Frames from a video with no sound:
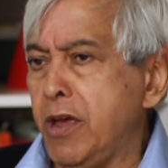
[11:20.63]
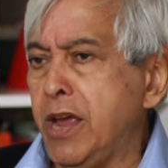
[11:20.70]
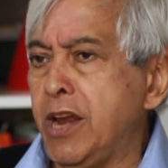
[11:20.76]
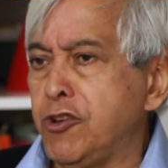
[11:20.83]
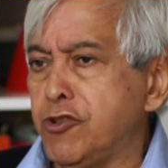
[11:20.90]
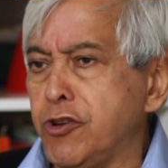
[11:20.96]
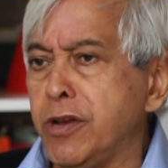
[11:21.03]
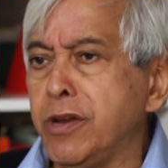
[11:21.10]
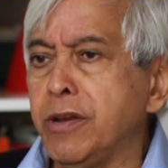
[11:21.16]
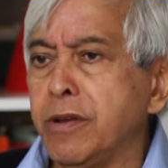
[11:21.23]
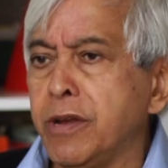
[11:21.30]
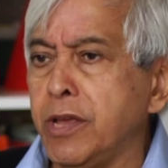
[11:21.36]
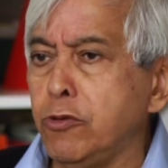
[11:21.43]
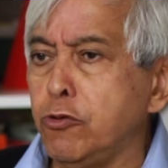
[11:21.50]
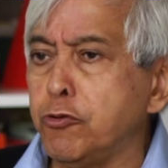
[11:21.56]
ancient
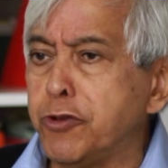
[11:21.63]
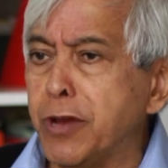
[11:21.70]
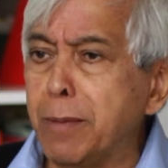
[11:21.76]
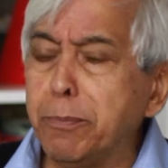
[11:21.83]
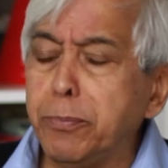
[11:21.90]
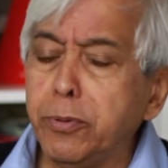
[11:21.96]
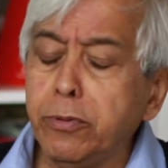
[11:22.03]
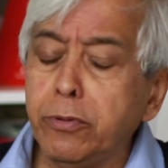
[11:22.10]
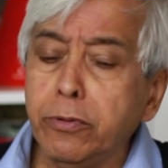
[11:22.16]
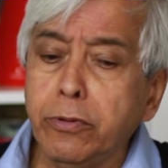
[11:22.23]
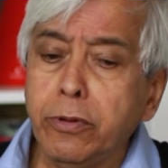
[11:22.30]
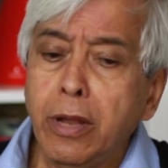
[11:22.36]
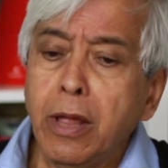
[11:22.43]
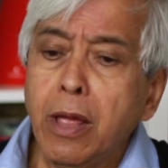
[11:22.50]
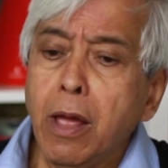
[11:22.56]
Hindu
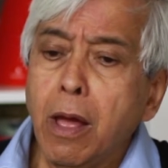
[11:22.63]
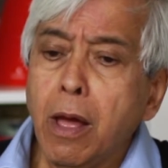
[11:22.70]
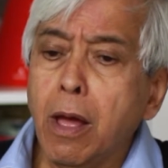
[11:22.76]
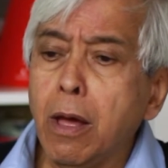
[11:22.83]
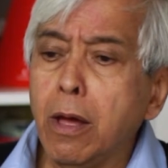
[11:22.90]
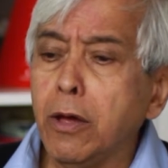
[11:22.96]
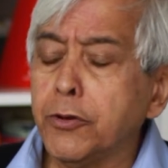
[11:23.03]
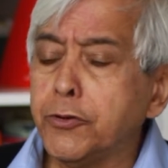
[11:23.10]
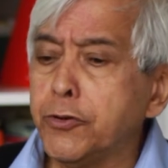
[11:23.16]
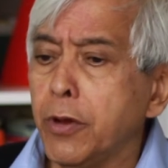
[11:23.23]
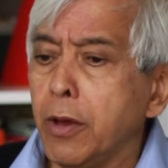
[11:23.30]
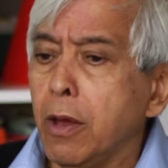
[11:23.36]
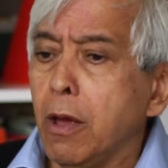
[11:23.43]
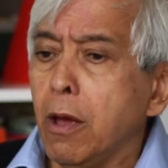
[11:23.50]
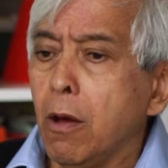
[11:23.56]
temple art,
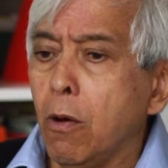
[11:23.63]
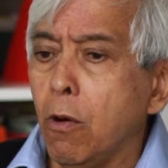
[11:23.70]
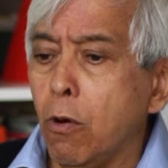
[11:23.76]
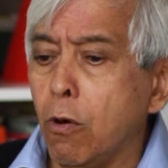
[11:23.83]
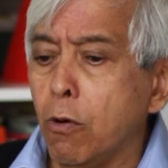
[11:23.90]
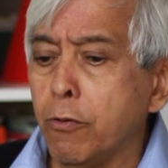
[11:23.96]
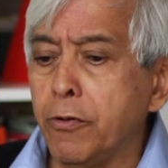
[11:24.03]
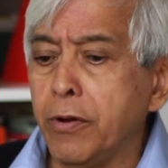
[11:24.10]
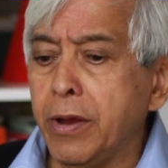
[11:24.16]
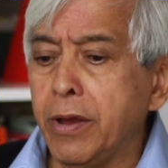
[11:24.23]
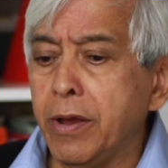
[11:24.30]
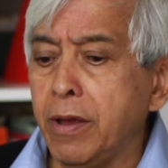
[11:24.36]
or